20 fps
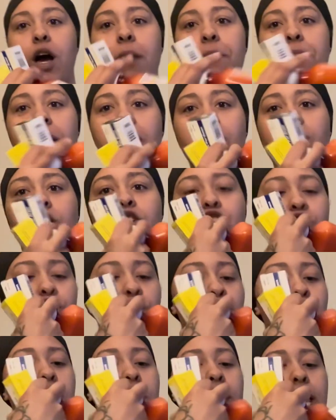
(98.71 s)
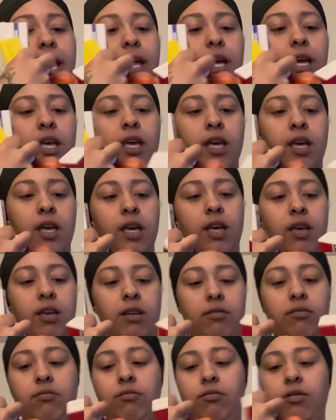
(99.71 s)
I'm not gonna show y'all, like,
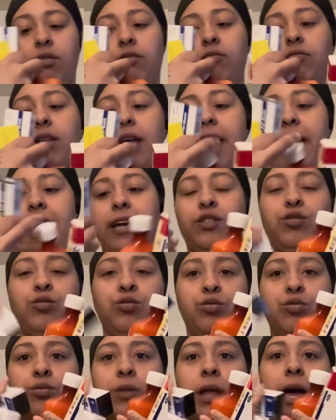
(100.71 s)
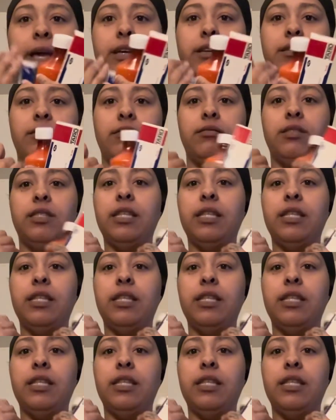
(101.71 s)
you know, the actual, like,